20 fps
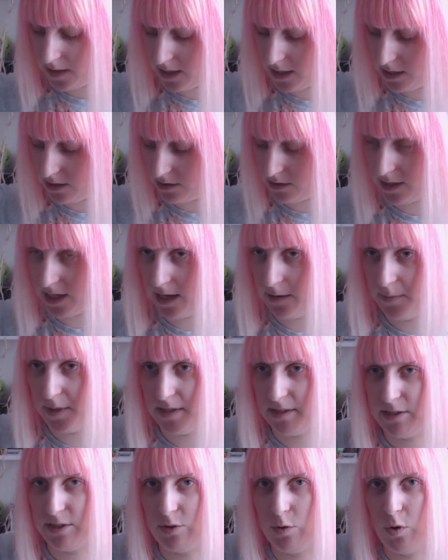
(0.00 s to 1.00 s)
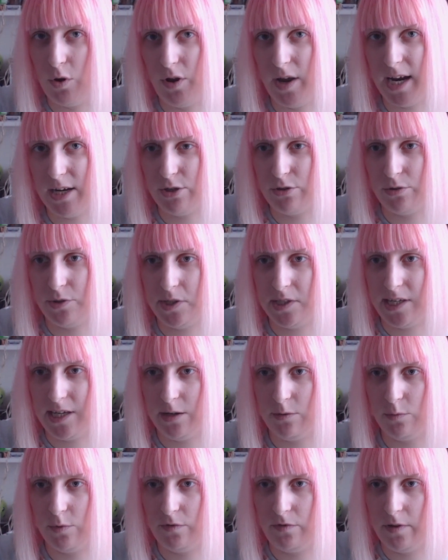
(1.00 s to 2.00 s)
Like, it'll get a bit sore, your actual
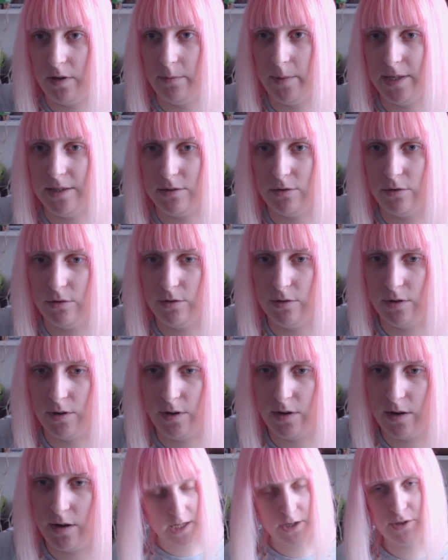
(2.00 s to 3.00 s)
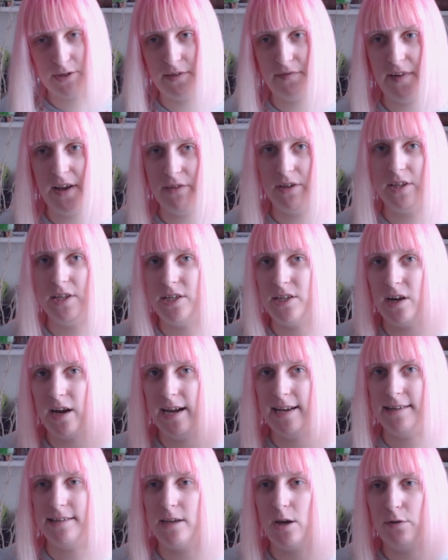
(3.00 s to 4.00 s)
skin will feel a bit sore. And I also found that the
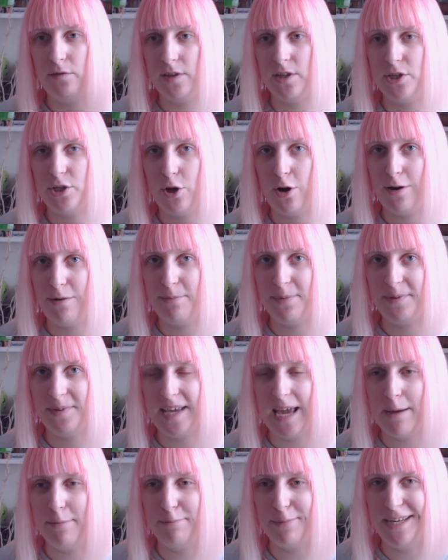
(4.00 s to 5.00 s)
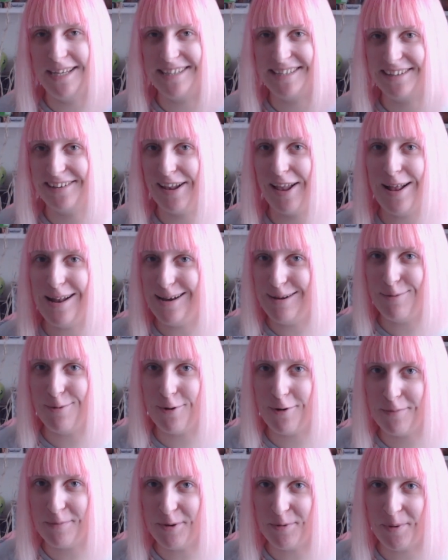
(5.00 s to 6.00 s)
tights over the top kept me slightly
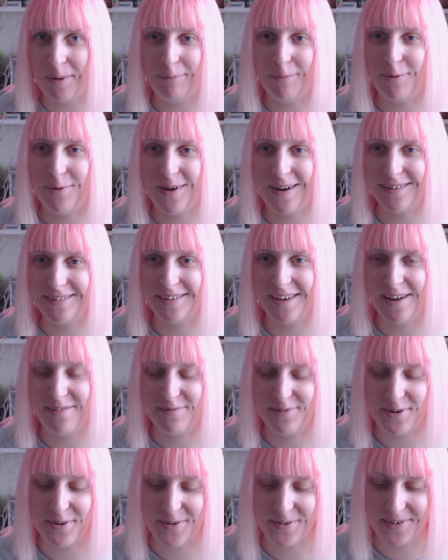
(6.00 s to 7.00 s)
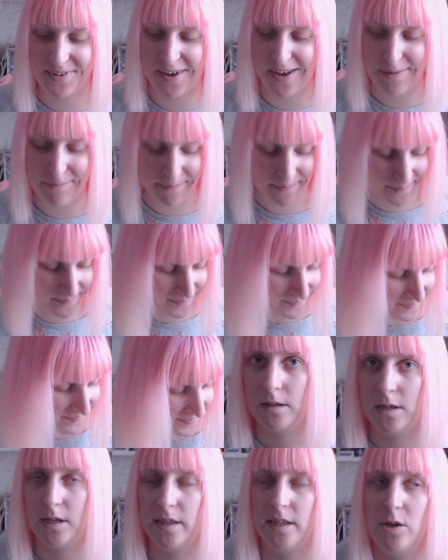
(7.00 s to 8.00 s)
warmer when we were outside for a long time.
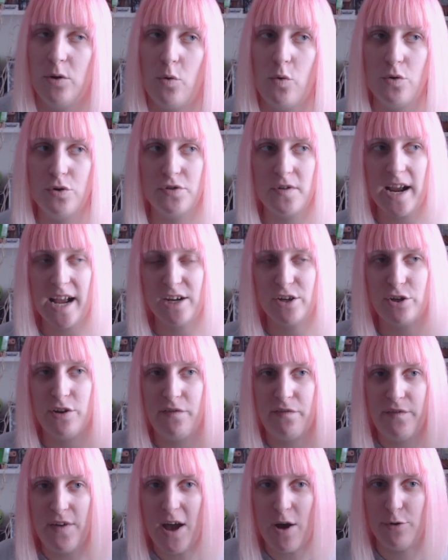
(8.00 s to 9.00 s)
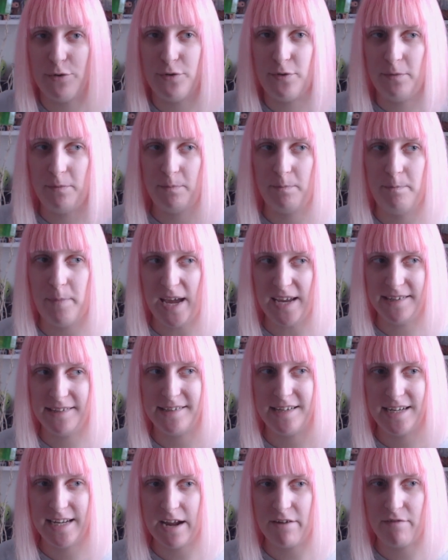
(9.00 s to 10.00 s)
The order I actually found best
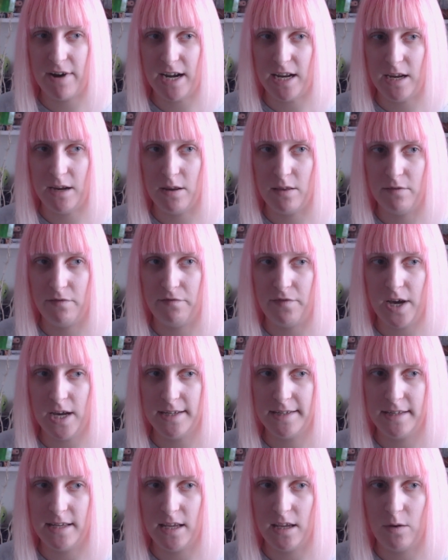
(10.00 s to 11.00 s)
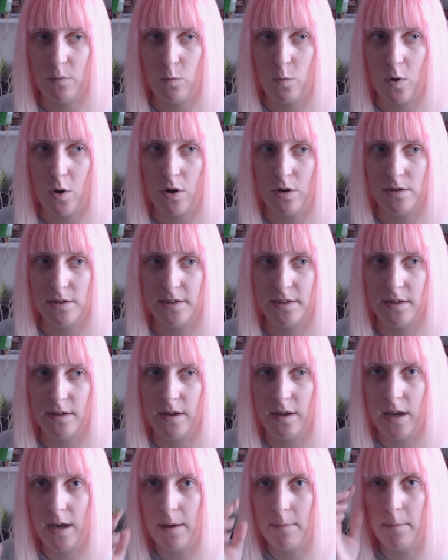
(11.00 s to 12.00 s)
to get ready, the first thing was
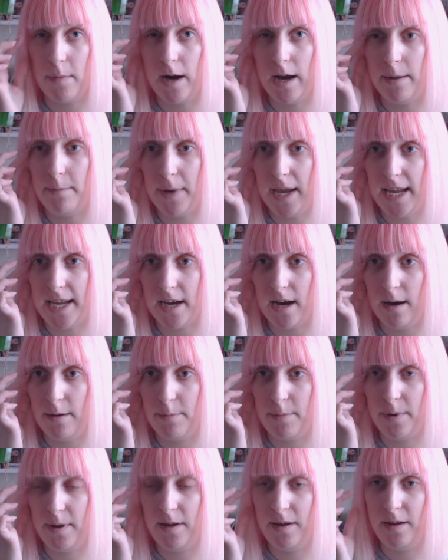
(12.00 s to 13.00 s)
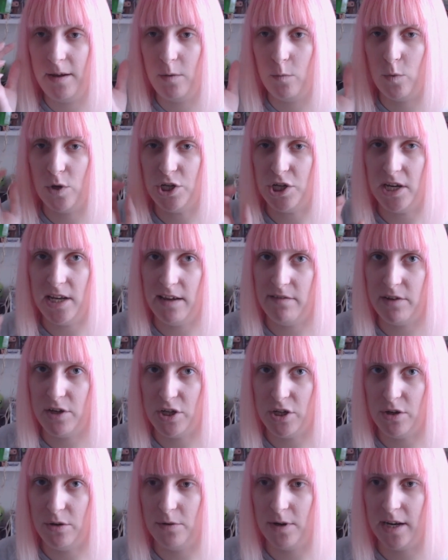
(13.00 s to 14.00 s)
my makeup, which I never
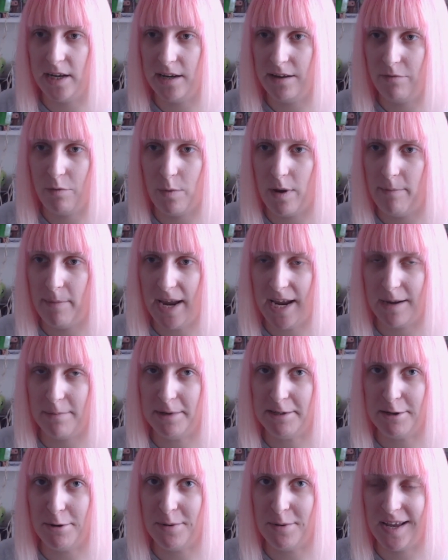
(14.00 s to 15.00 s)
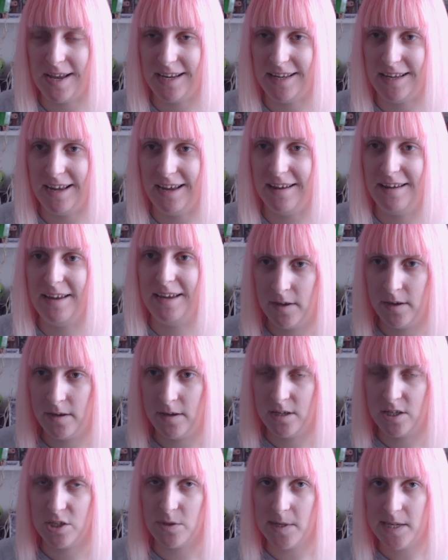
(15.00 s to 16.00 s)
do. I never wear makeup, I like it.
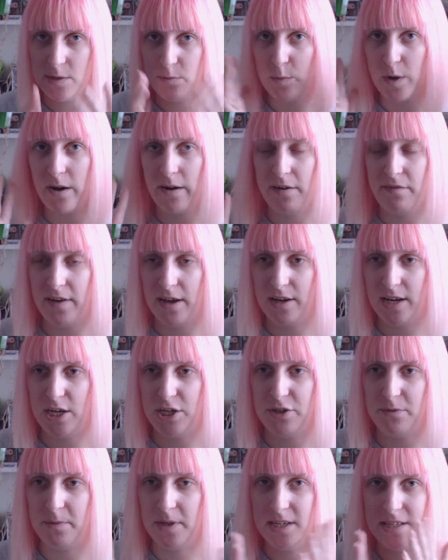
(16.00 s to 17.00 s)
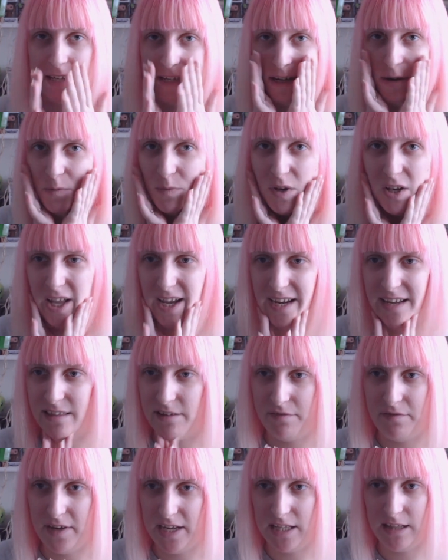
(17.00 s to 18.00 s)
So I didn't wear any foundation because I don't like
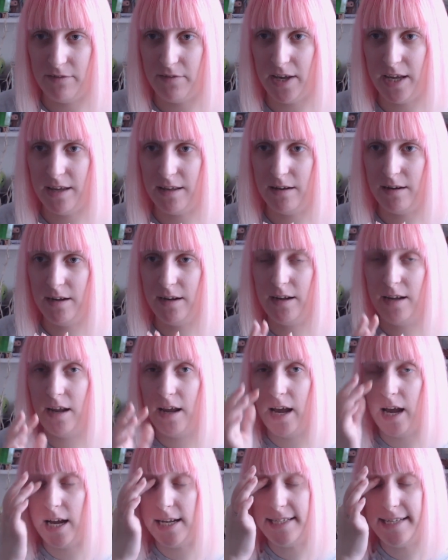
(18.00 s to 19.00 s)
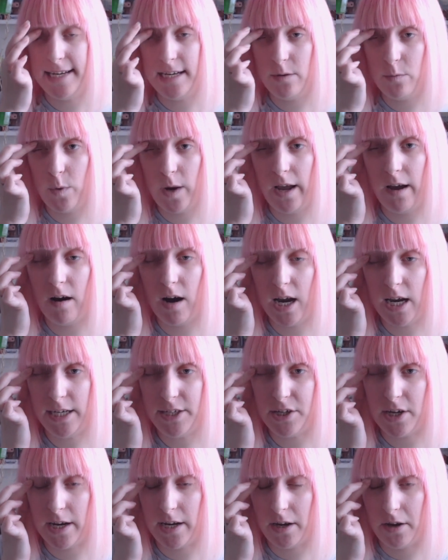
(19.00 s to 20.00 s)
the feel of it. I didn't wear
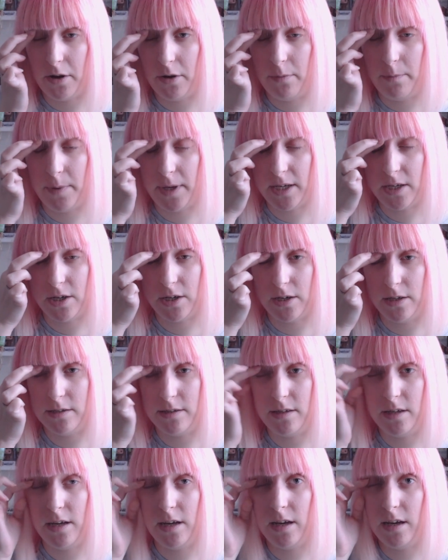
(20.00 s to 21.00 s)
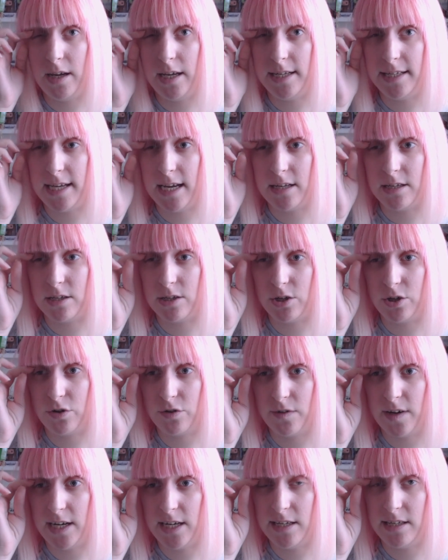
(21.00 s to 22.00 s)
eyeshadow because it tends to
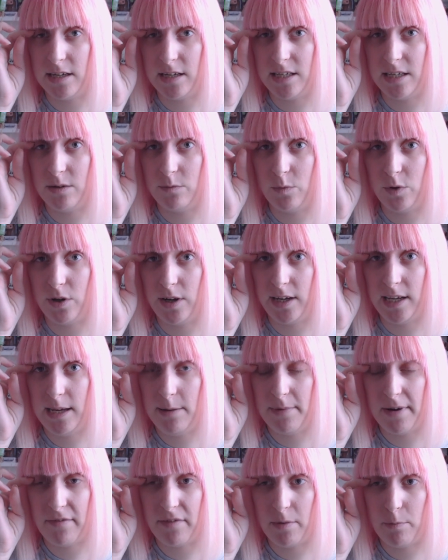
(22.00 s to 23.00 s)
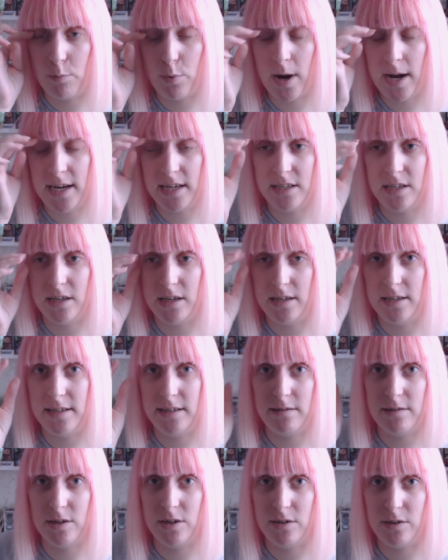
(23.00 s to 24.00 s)
crease. I didn't want to keep having breaks
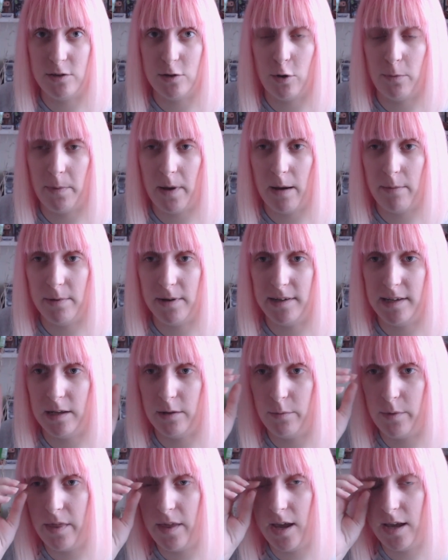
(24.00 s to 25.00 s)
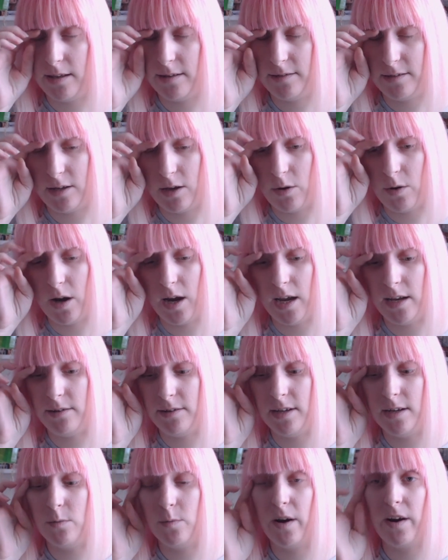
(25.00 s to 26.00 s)
to top it up and deal with it. So I
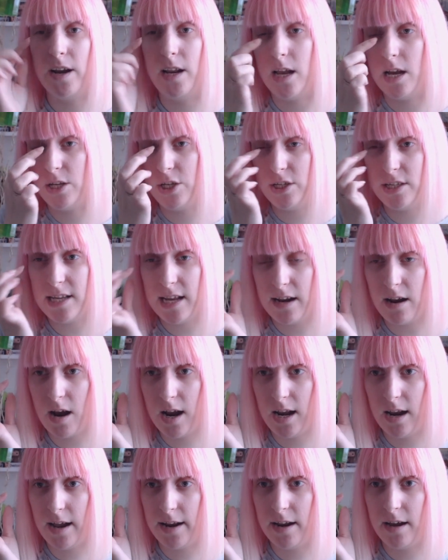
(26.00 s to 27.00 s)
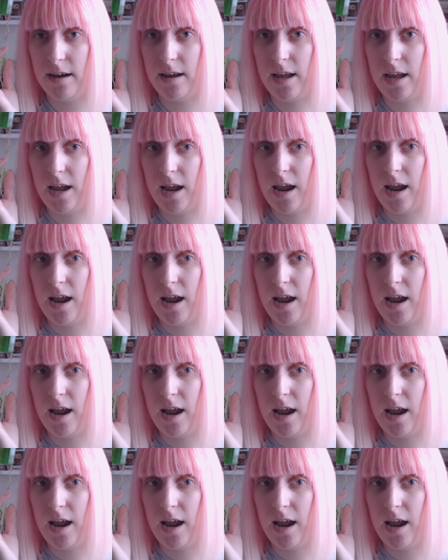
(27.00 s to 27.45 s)
didn't wear any. I just had eyeliner